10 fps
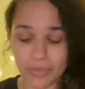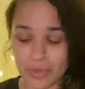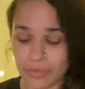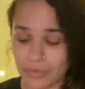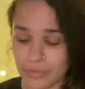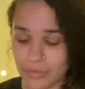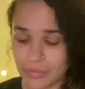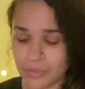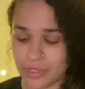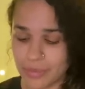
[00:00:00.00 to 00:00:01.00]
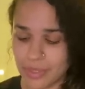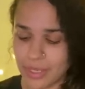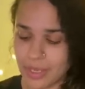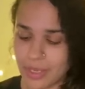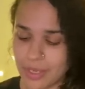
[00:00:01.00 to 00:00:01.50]
Oh,
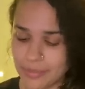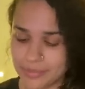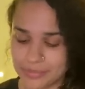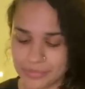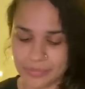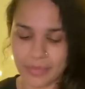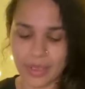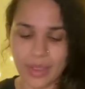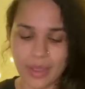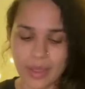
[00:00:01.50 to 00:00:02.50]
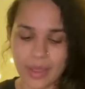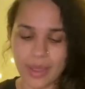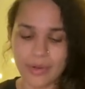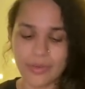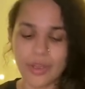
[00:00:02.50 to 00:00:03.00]
Gemini.
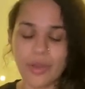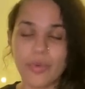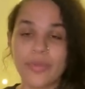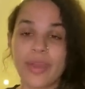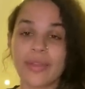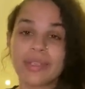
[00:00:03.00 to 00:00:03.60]
I don't know. We've got